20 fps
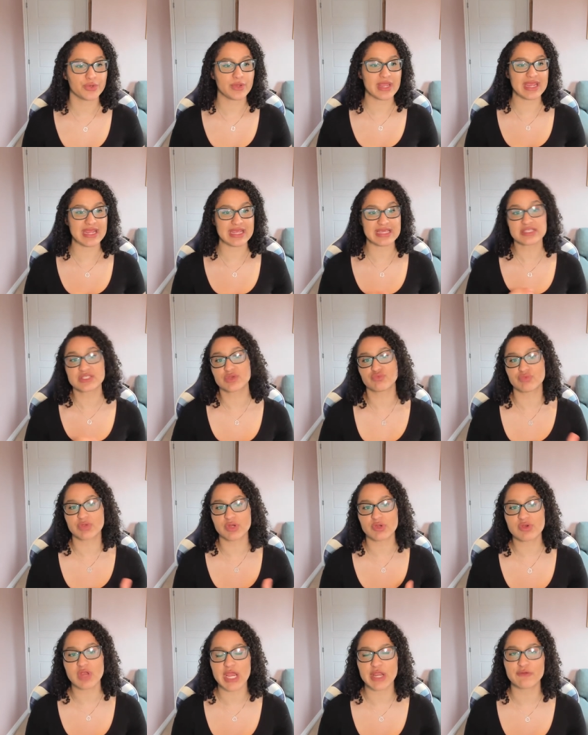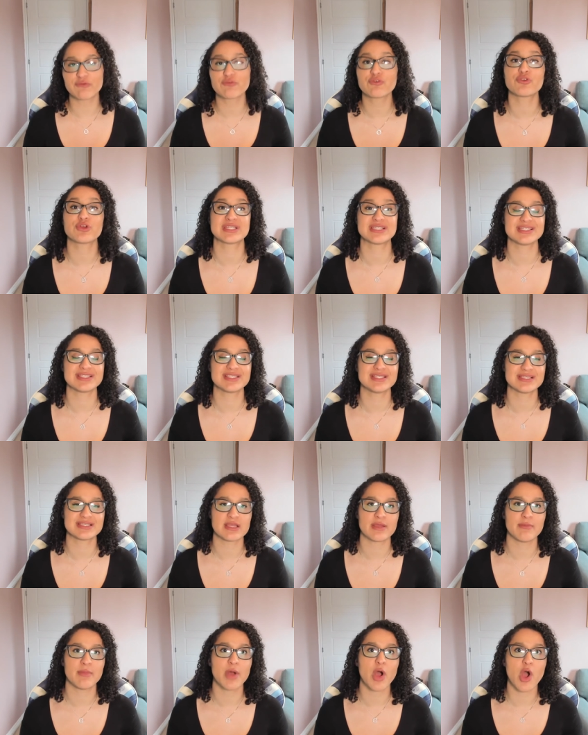it is a real kind of
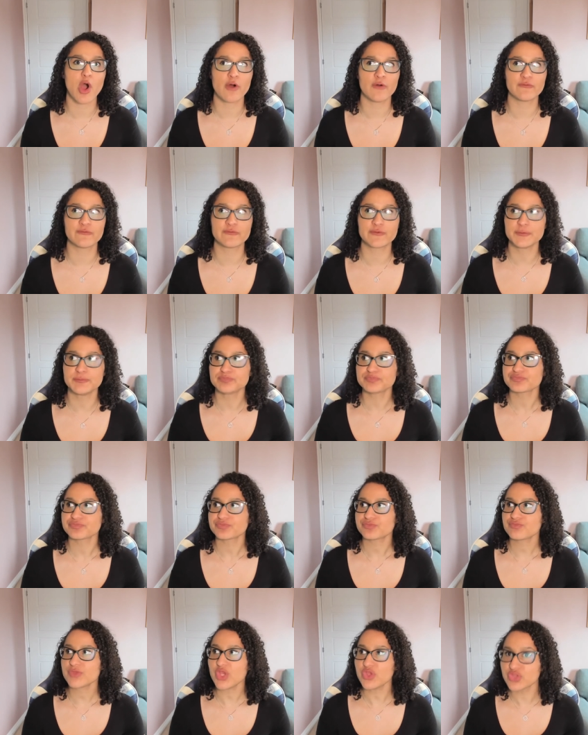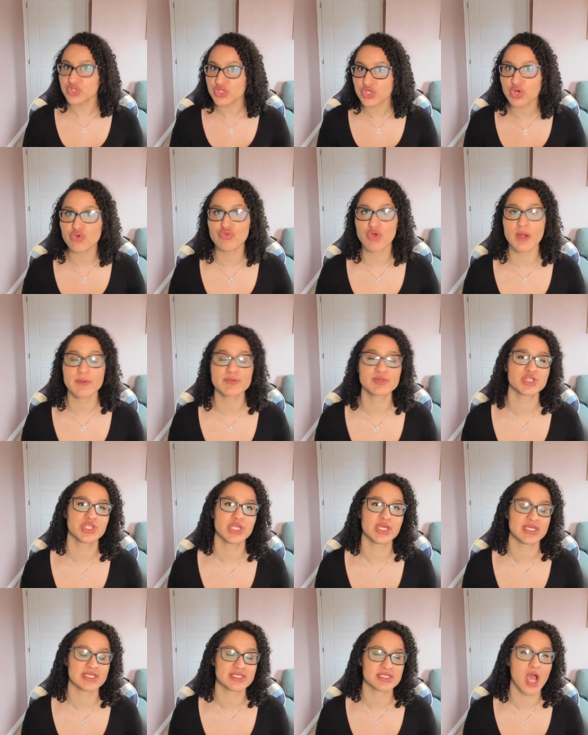criticism of the corruption
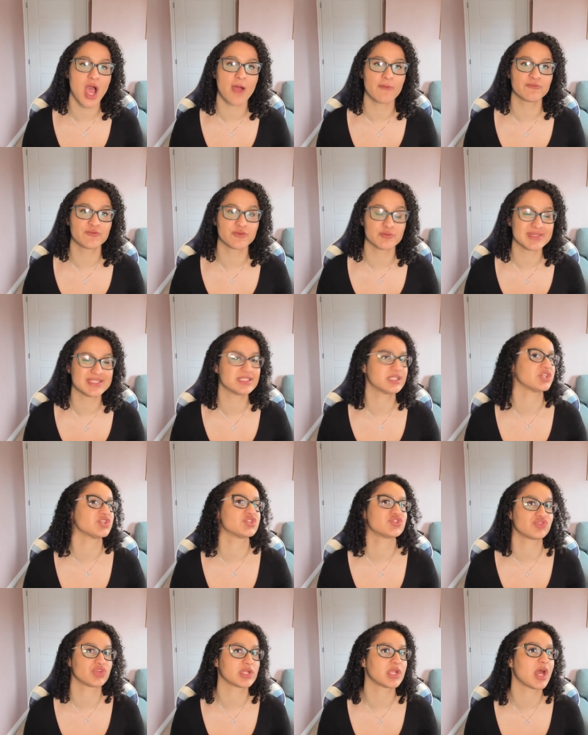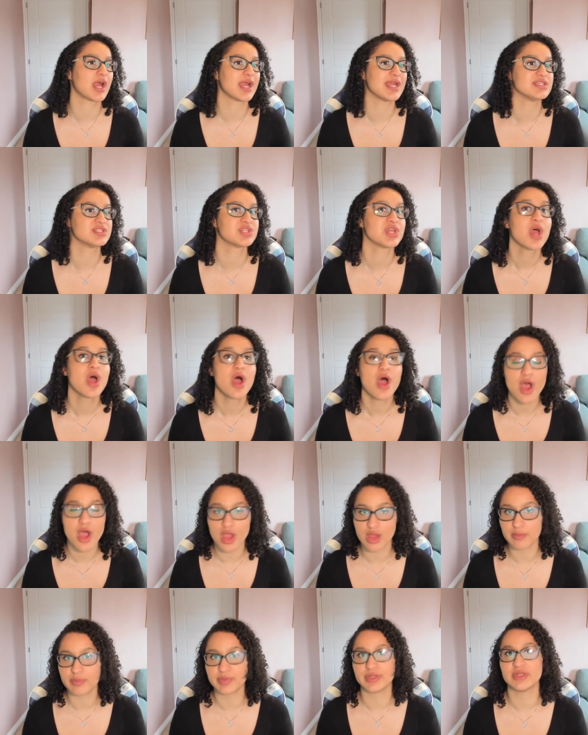that has come from industrialized
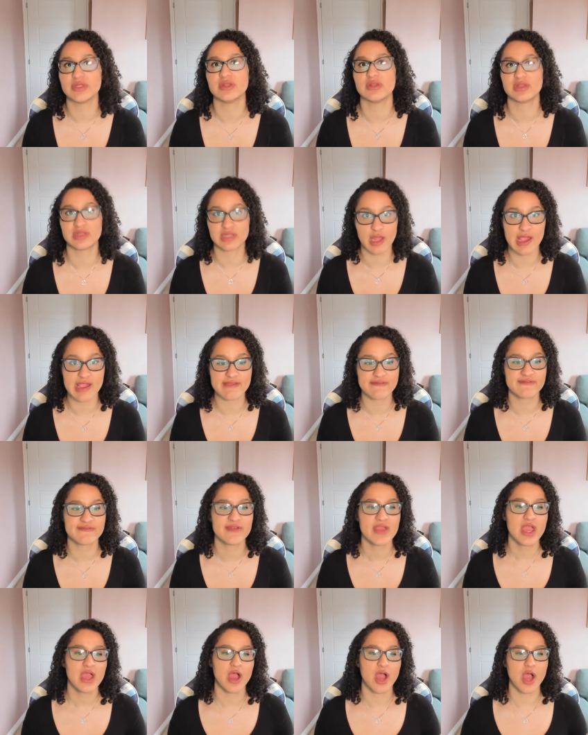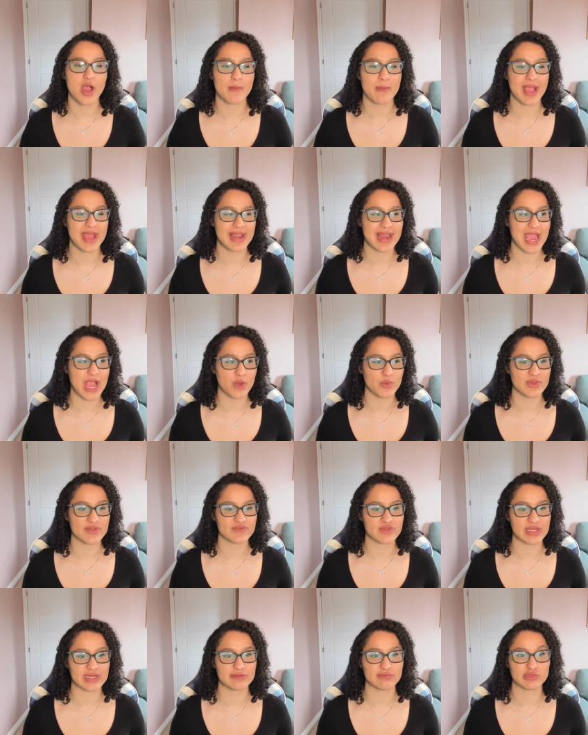urban life um, and how we've
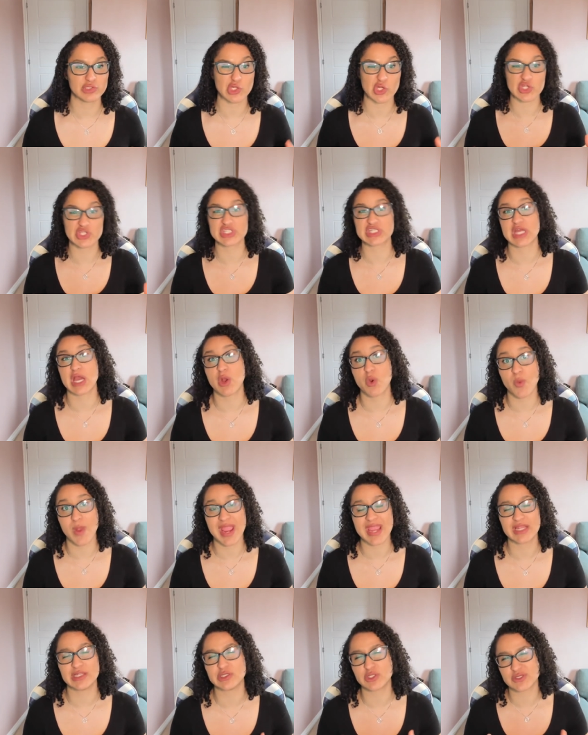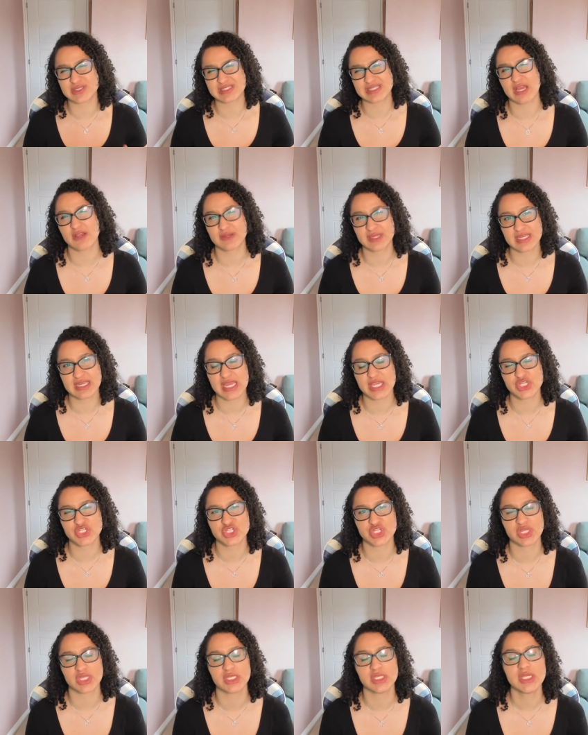kind of lost our way, lost our
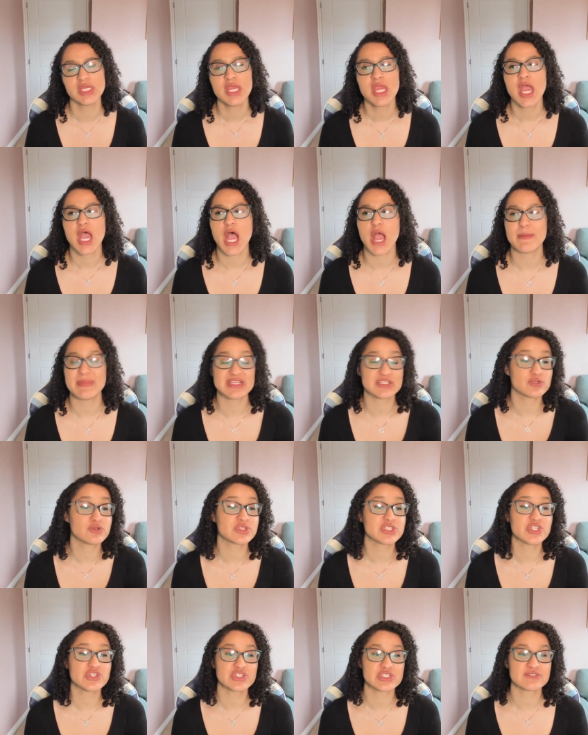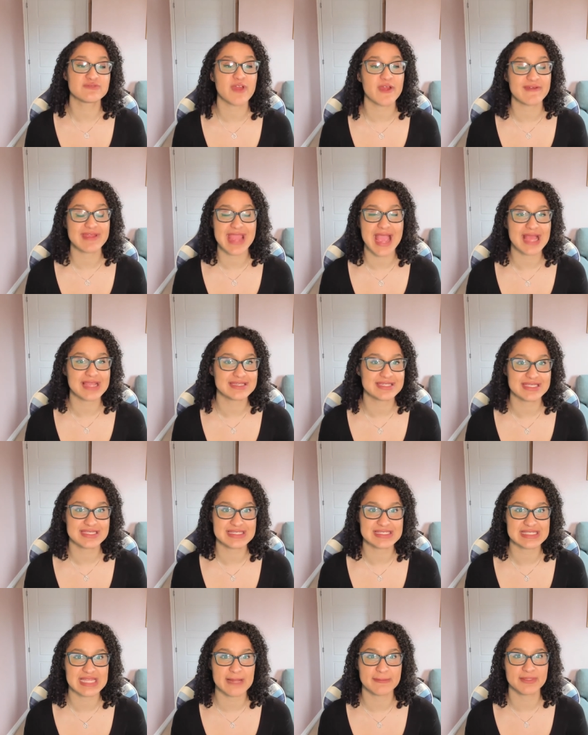connection. Um, it's also just very
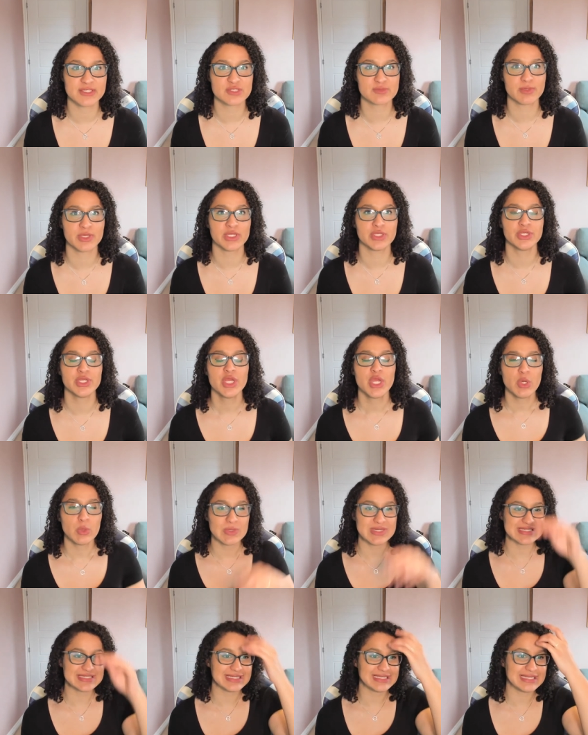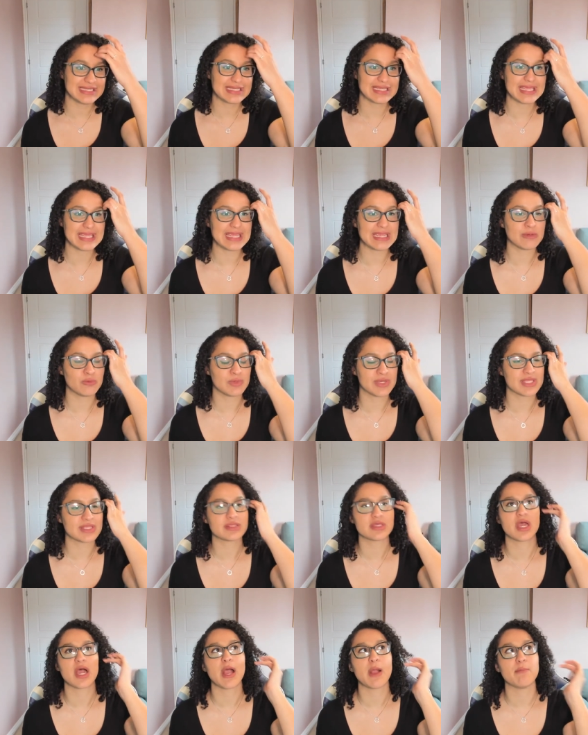anti-establishment. We're dealing here with
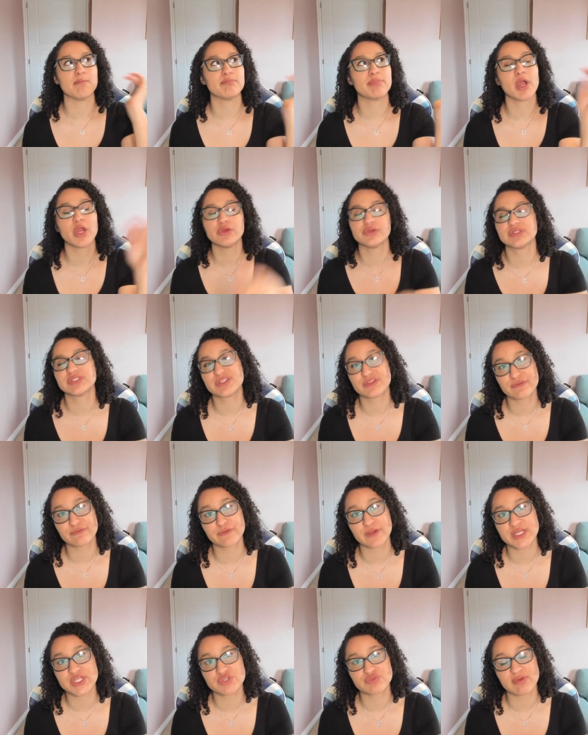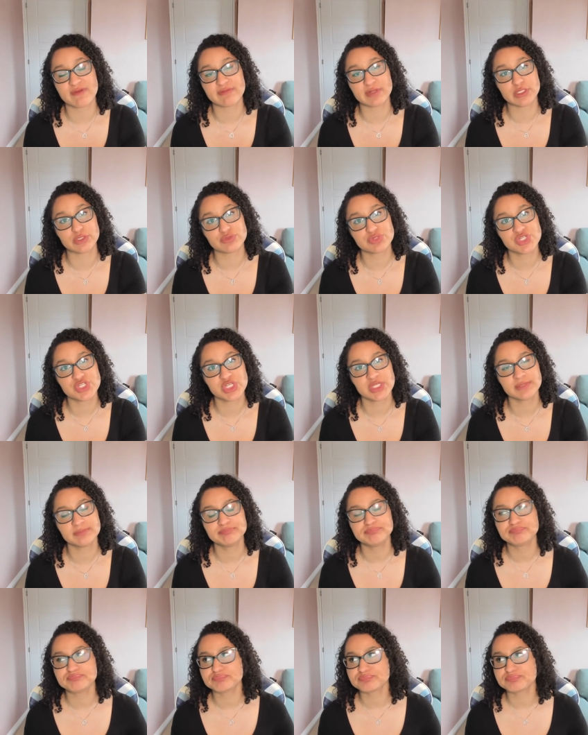um, post the French Revolution.